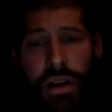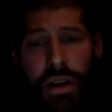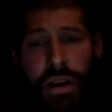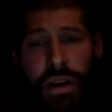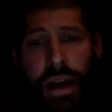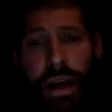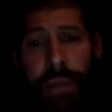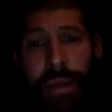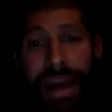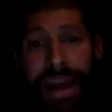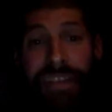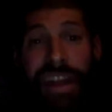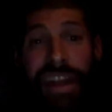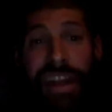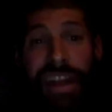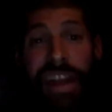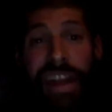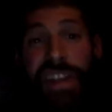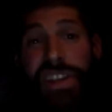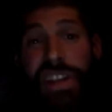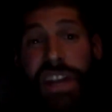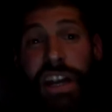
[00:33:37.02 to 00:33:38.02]
Um, I have an
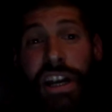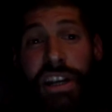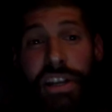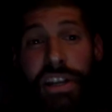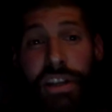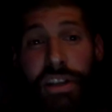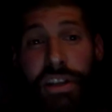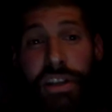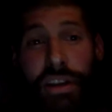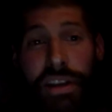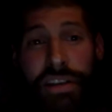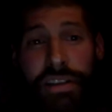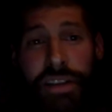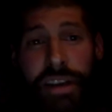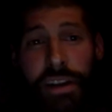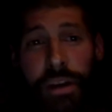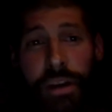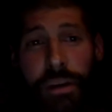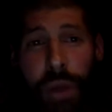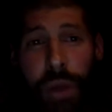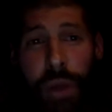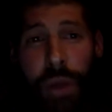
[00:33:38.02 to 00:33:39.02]
engineering degree, so I
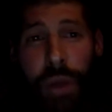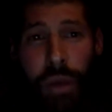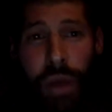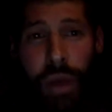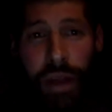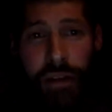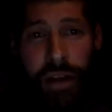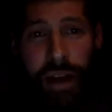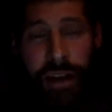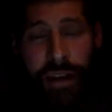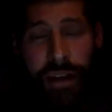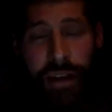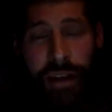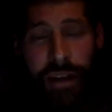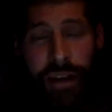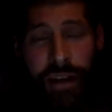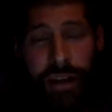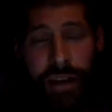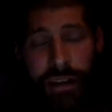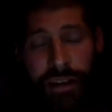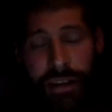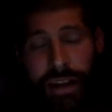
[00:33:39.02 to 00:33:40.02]
know my way around a
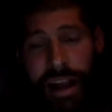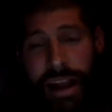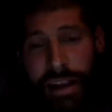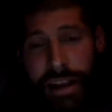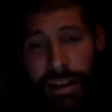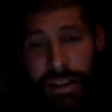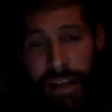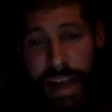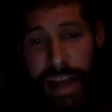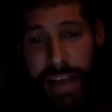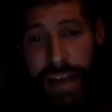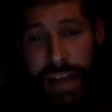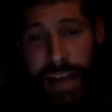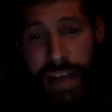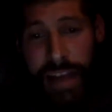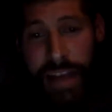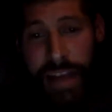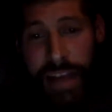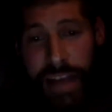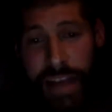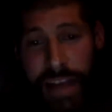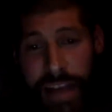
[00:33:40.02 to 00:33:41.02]
cl-
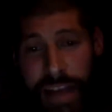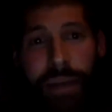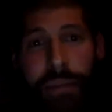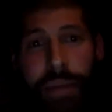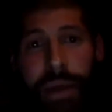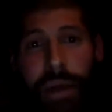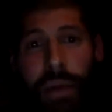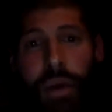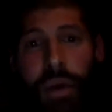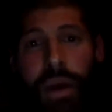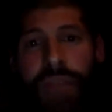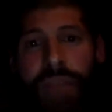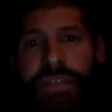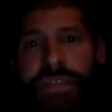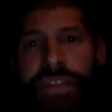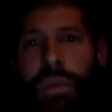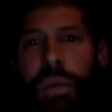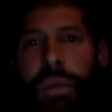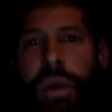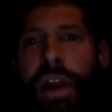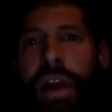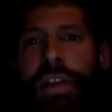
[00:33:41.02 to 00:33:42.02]
classroom a little bit.
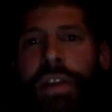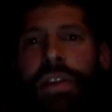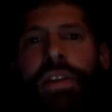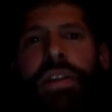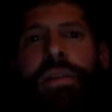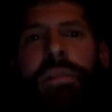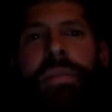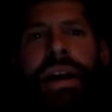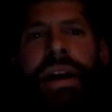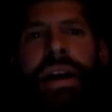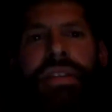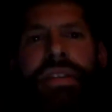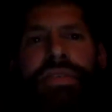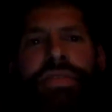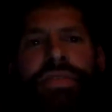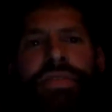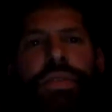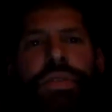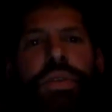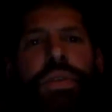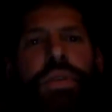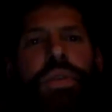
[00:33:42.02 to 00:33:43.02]
Uh, my wife said, Why don't
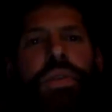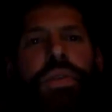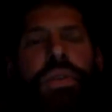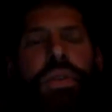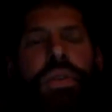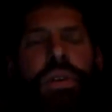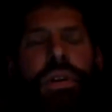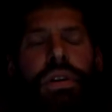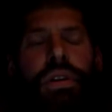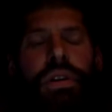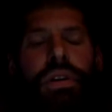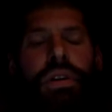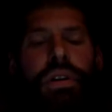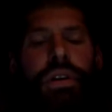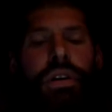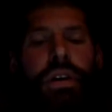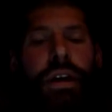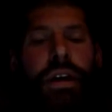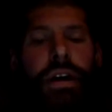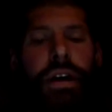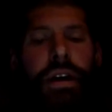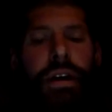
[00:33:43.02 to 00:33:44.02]
you go back to school
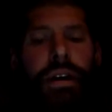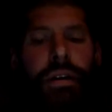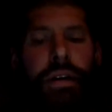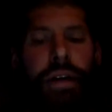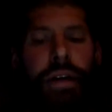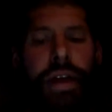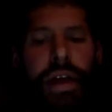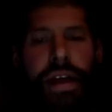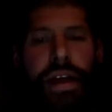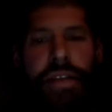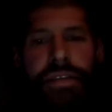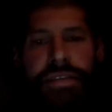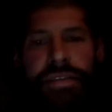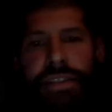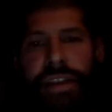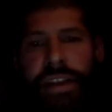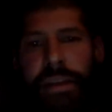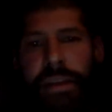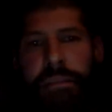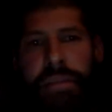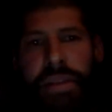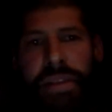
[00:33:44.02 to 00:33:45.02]
uh, and
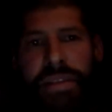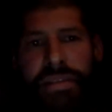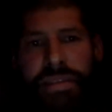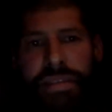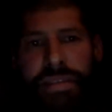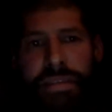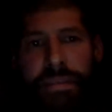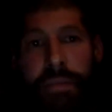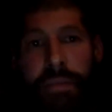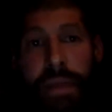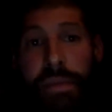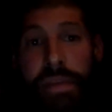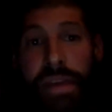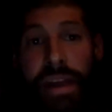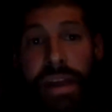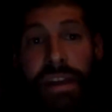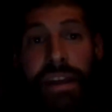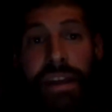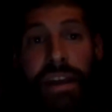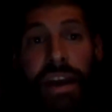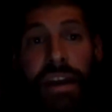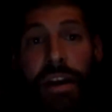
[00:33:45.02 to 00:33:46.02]
study business? And maybe that could
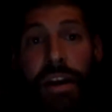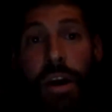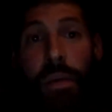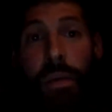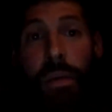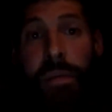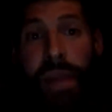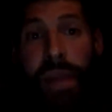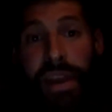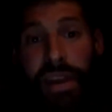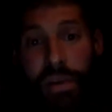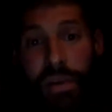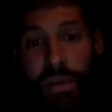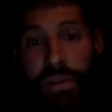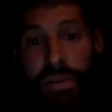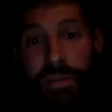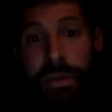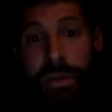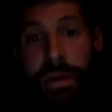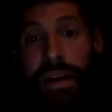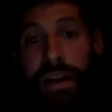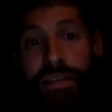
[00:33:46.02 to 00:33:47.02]
kind of open Pandora's
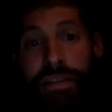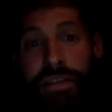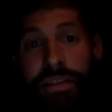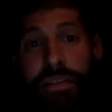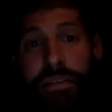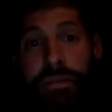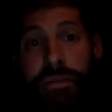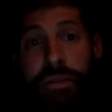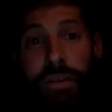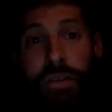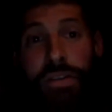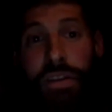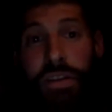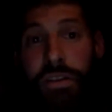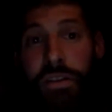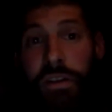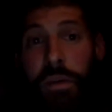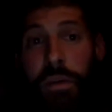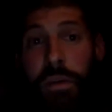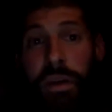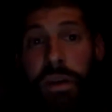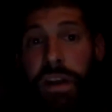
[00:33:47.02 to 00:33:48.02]
box to your future and
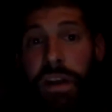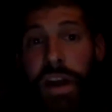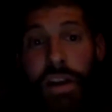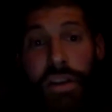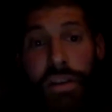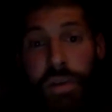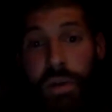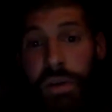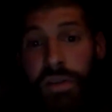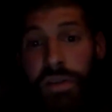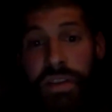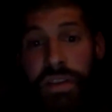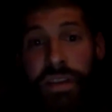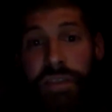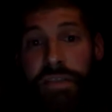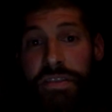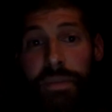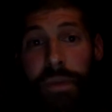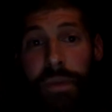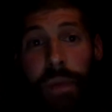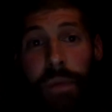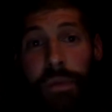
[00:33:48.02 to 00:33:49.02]
open a lot of doors and give you
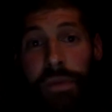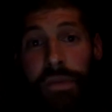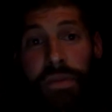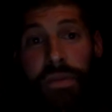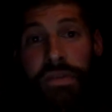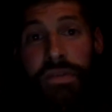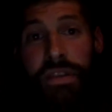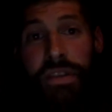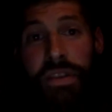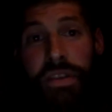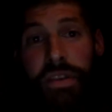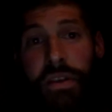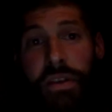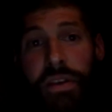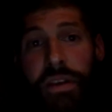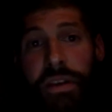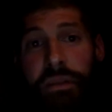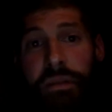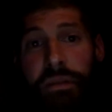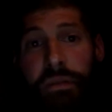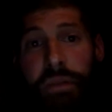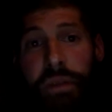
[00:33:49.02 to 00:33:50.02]
some opportunities that you couldn't
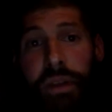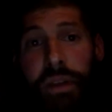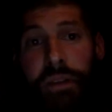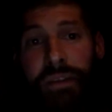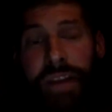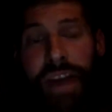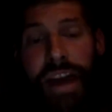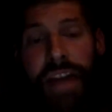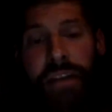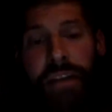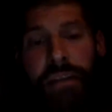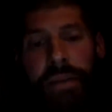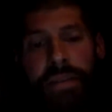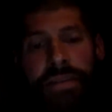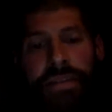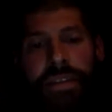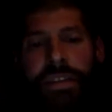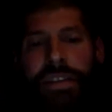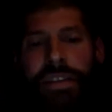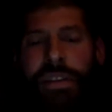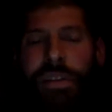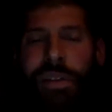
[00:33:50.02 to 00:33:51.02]
even really fathom. I
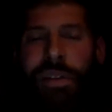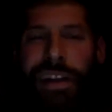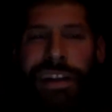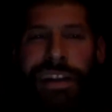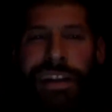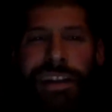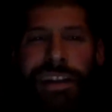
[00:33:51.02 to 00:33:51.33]
said, You know what?